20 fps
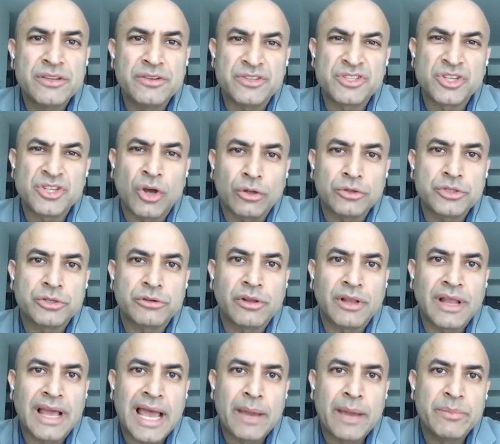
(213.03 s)
There's
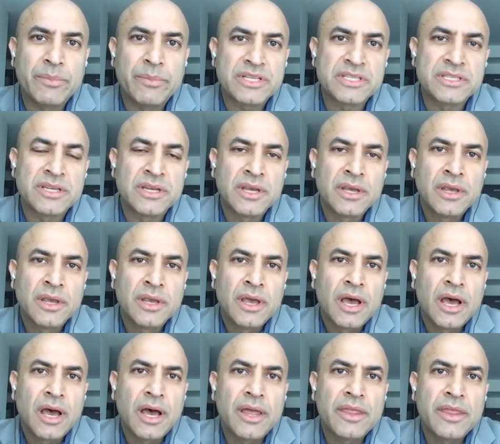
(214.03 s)
cultural habits.
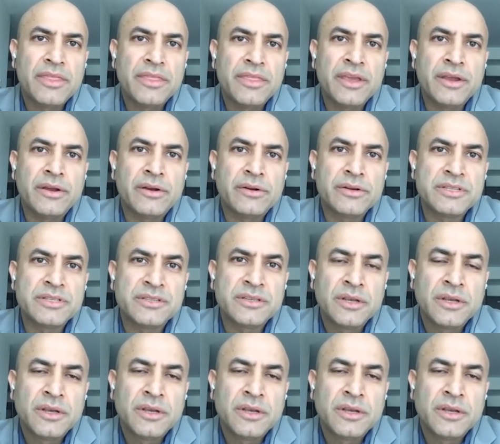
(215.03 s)
There's